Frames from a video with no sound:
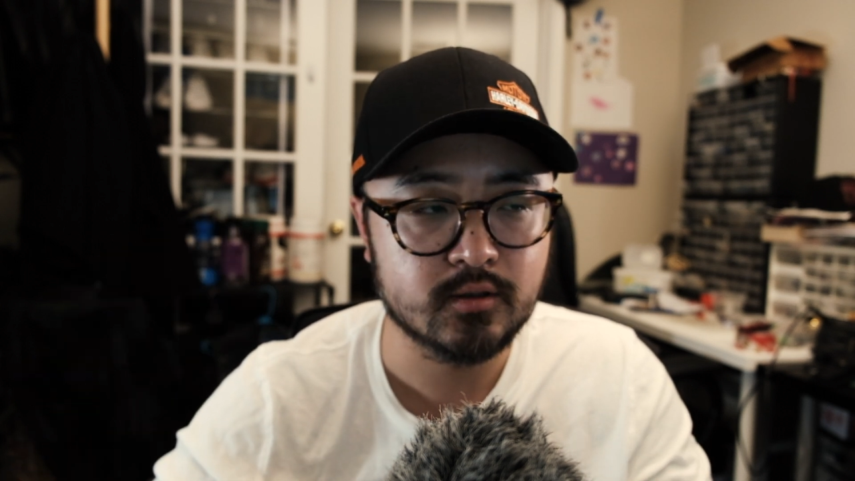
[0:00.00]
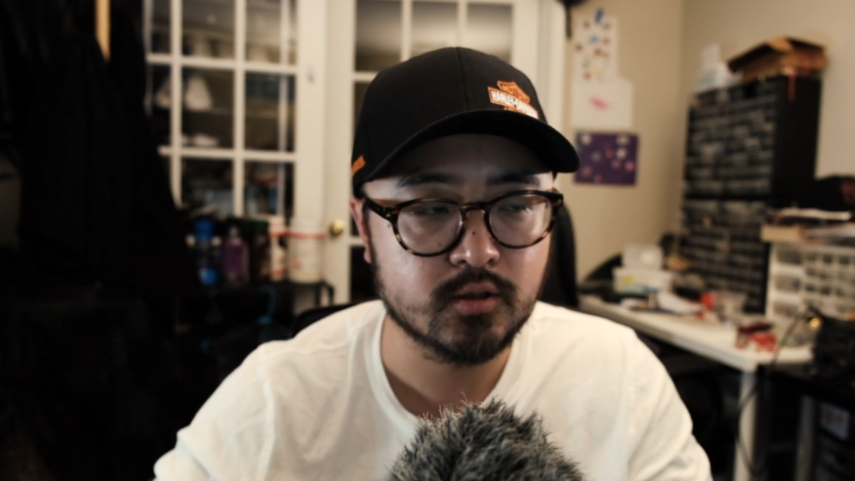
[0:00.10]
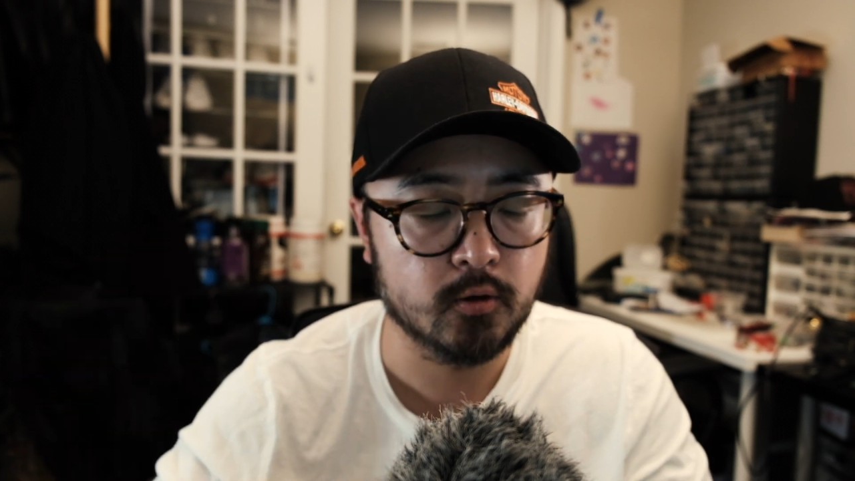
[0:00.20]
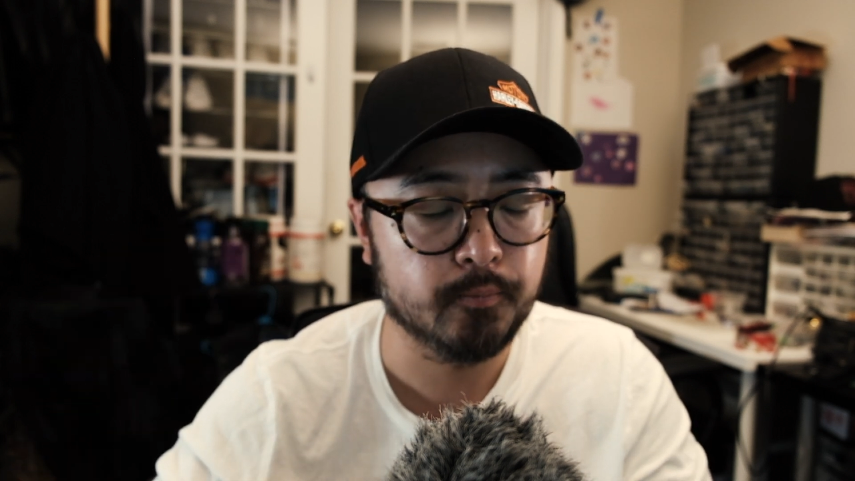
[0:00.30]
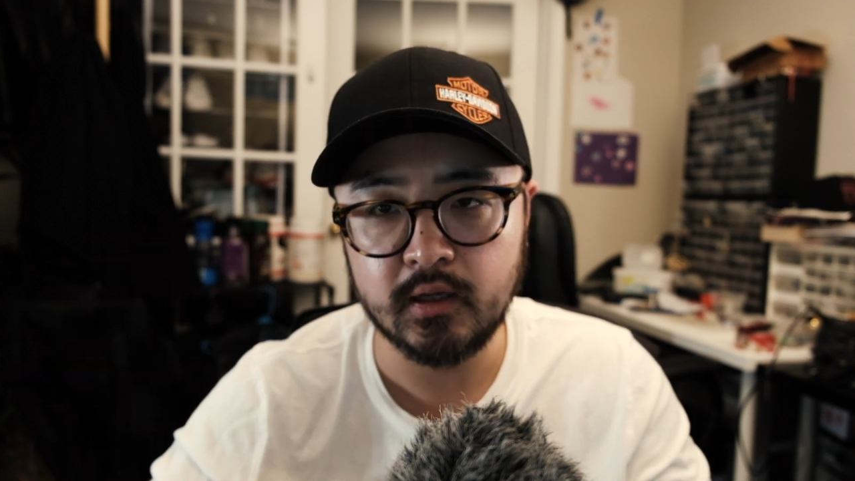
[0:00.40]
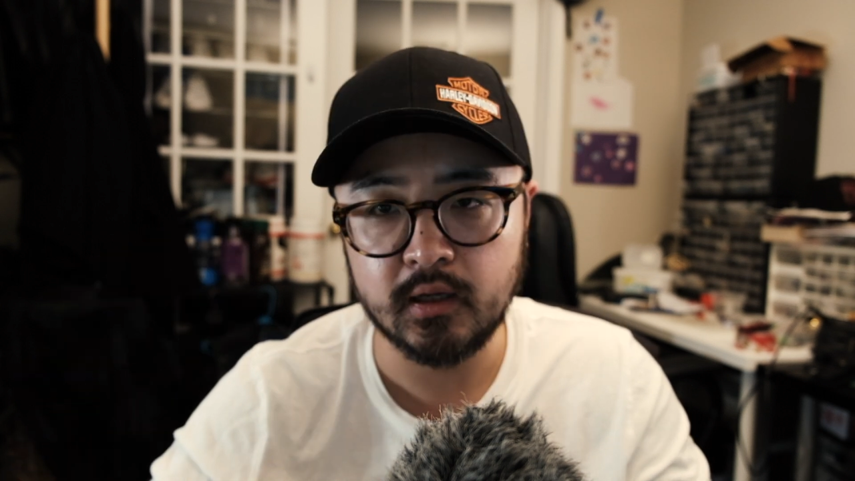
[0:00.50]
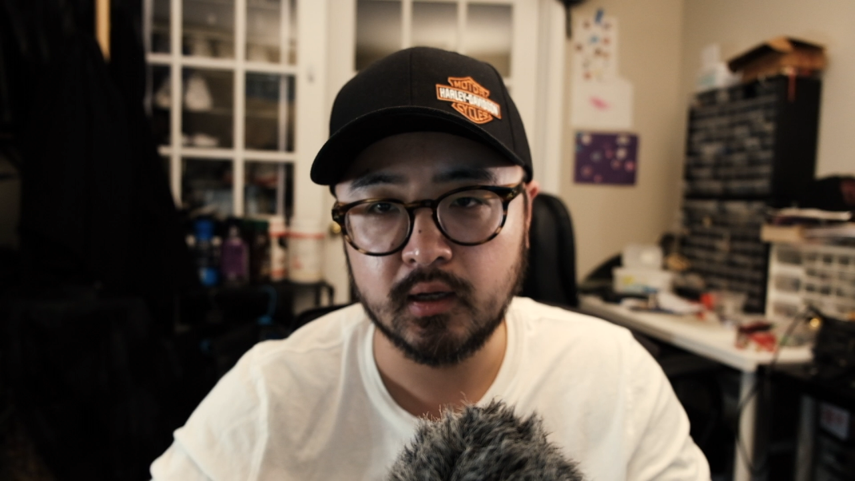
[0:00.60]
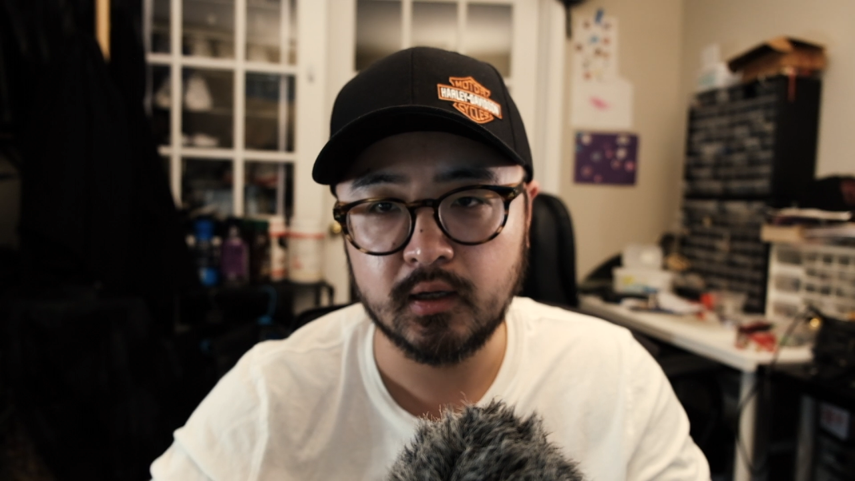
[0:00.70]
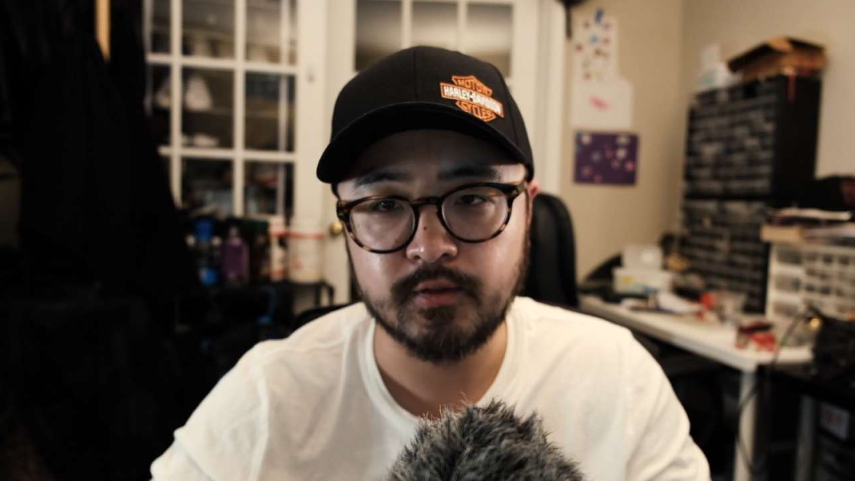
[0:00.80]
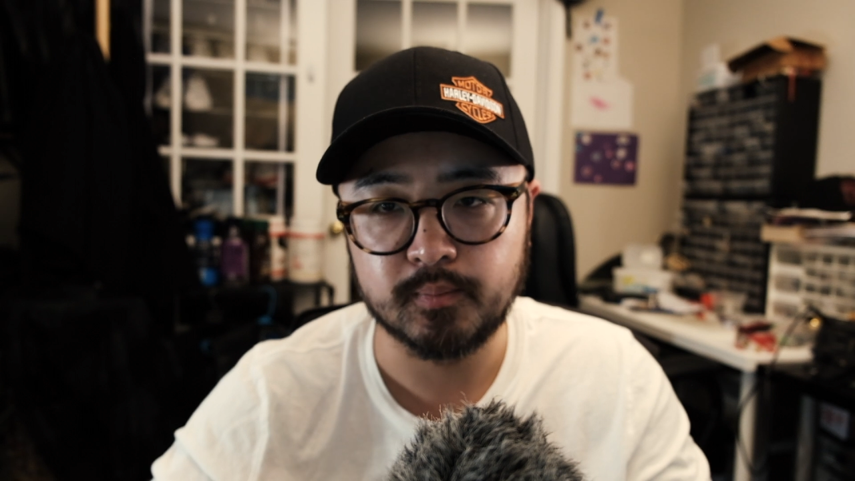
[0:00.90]
So
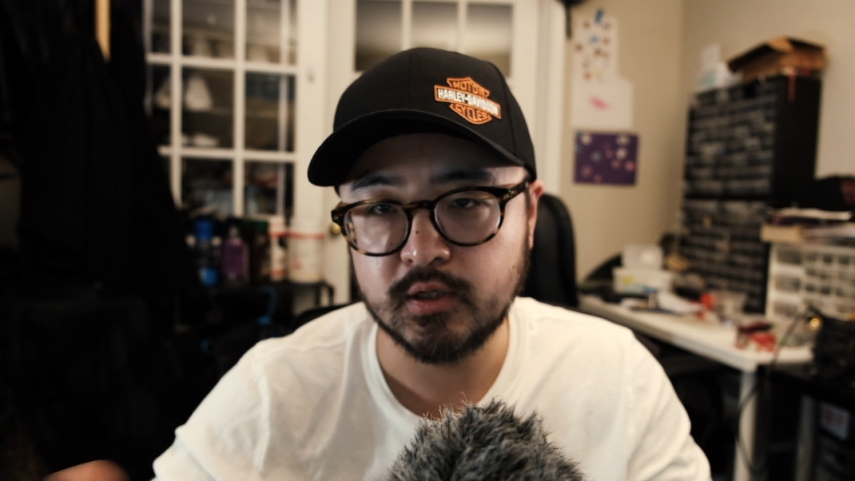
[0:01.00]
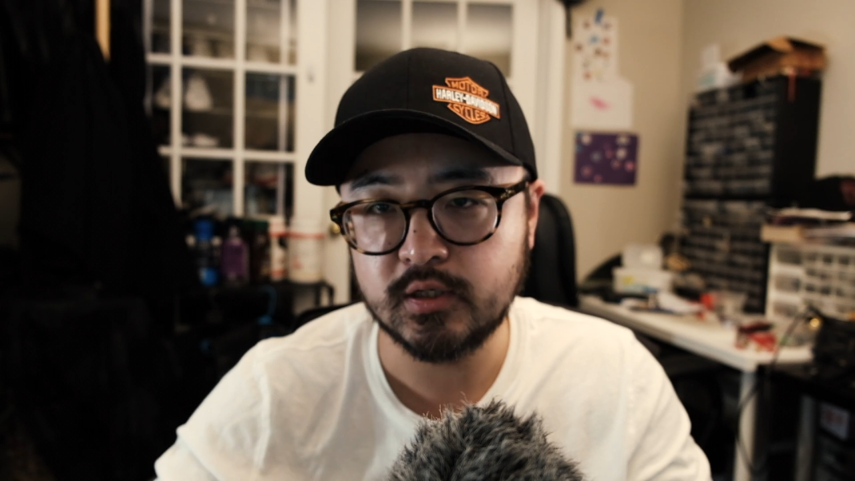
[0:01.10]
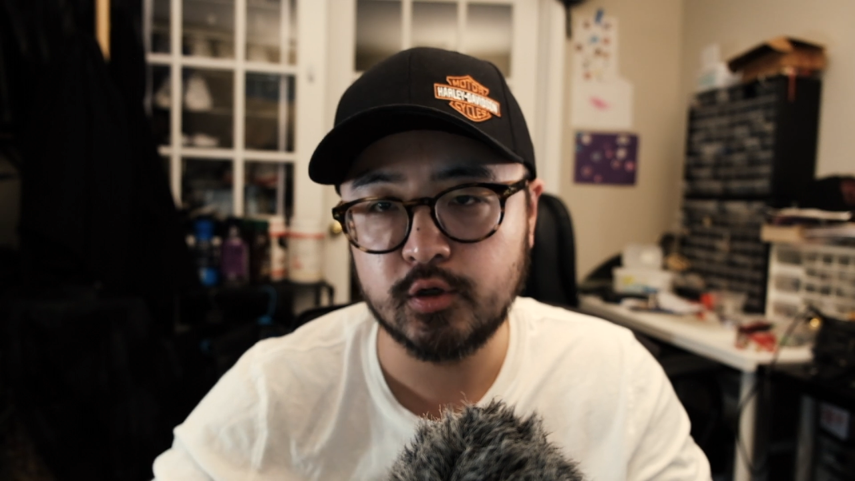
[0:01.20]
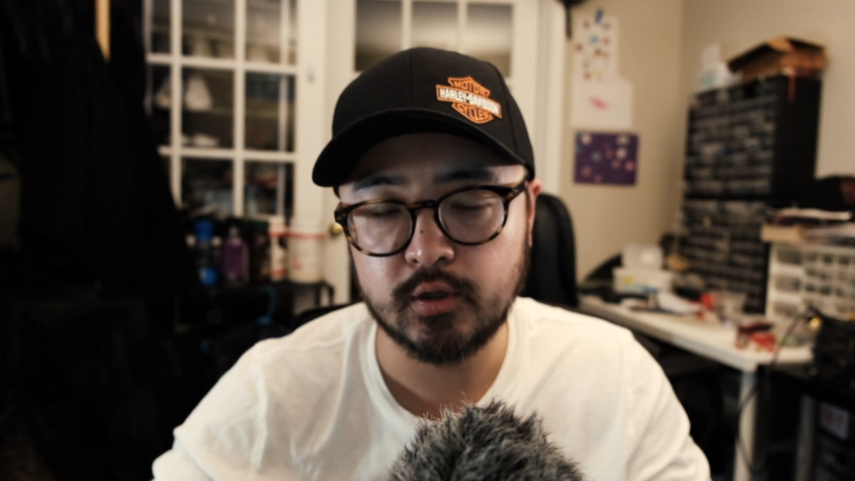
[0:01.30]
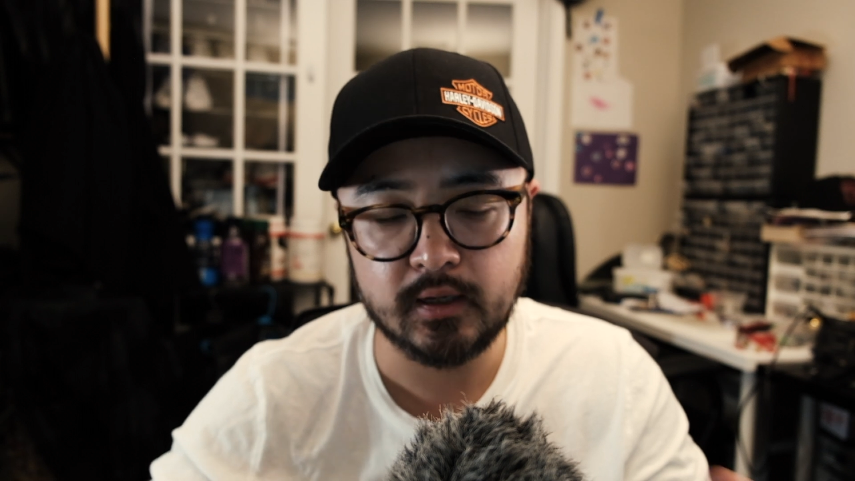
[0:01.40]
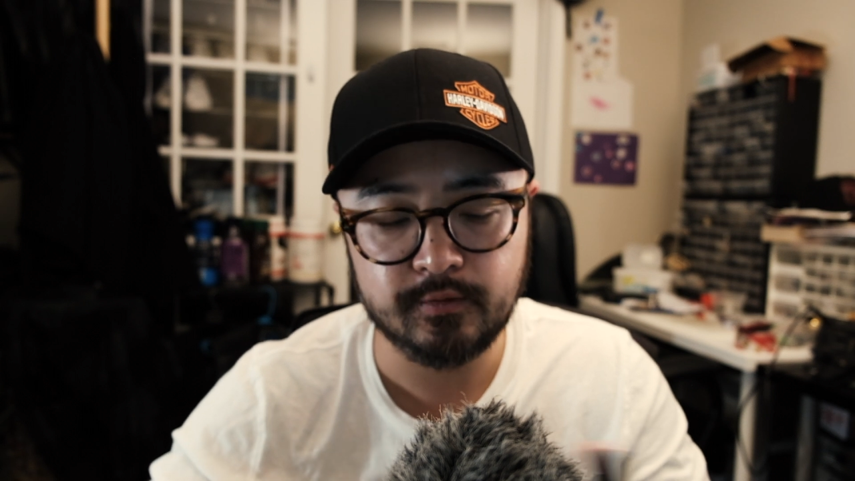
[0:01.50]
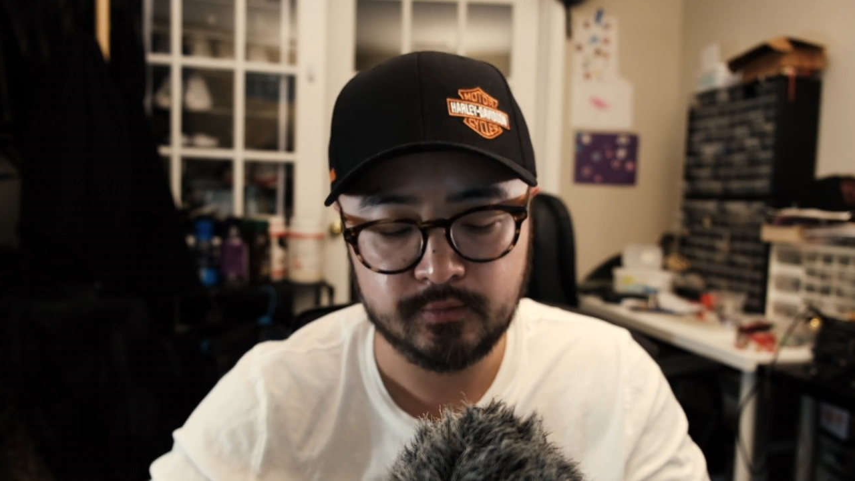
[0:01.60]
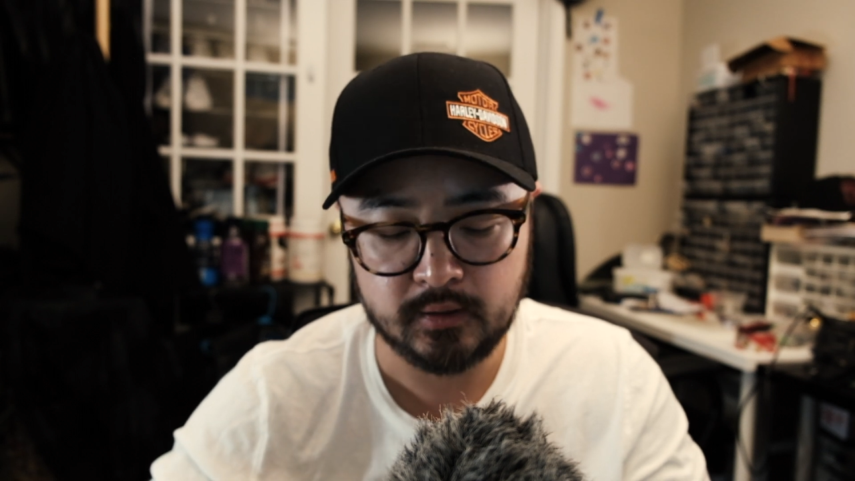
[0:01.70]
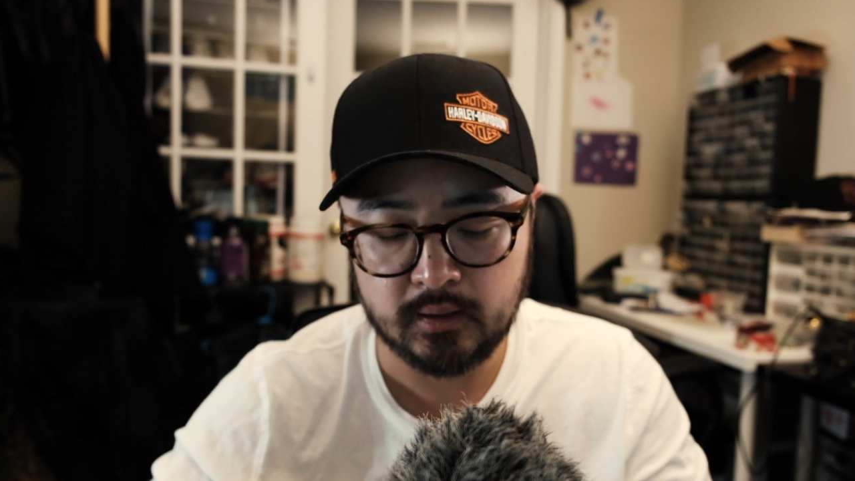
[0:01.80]
if the person in your life